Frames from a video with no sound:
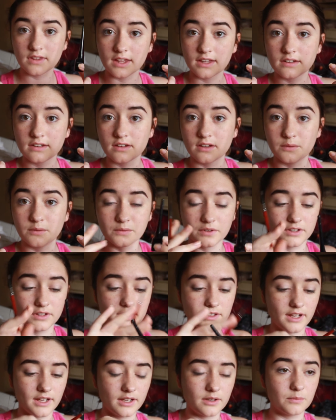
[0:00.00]
Then I'm
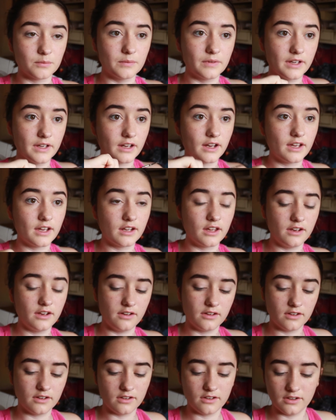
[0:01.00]
going to take my
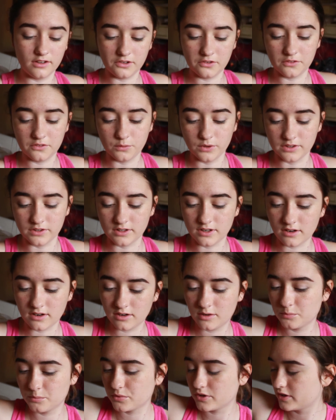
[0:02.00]
eyeliner with an
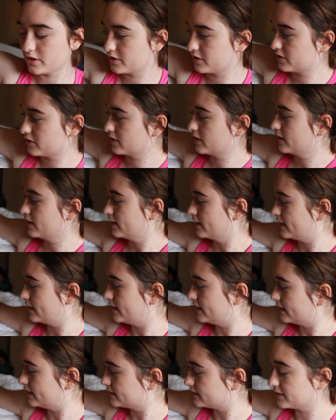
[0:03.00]
art brush
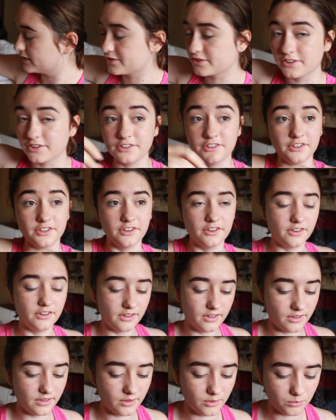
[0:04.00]
as I showed
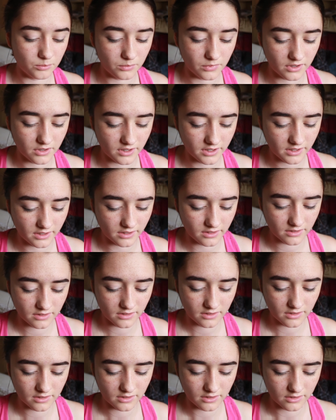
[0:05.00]
you in my
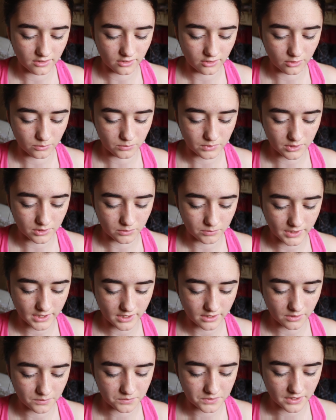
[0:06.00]
No Mirror
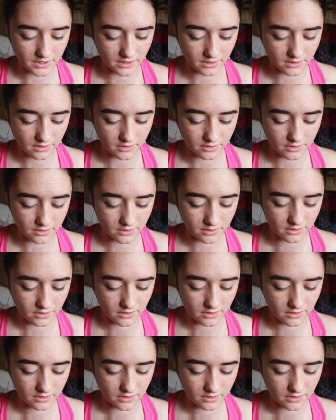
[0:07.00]
Makeup Challenge.